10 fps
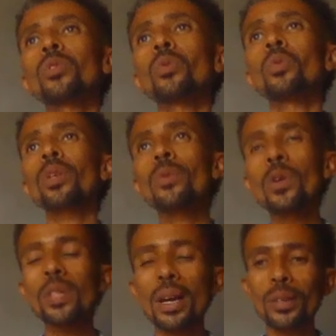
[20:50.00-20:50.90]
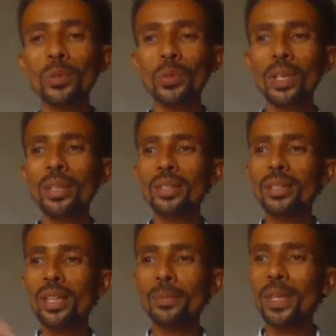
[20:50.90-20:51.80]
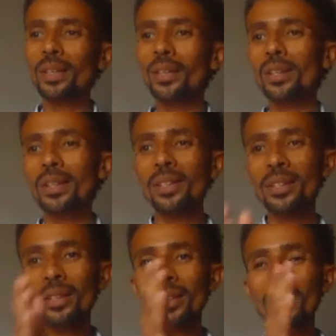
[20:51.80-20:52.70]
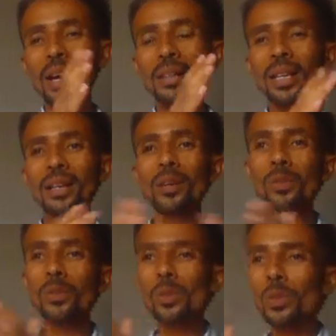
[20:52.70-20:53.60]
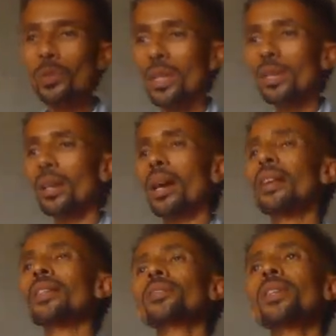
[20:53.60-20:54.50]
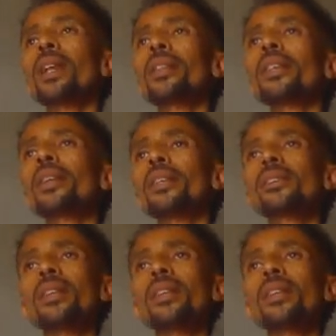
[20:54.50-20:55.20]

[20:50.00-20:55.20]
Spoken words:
We both are using the same technique. Attacker also use artificial intelligence.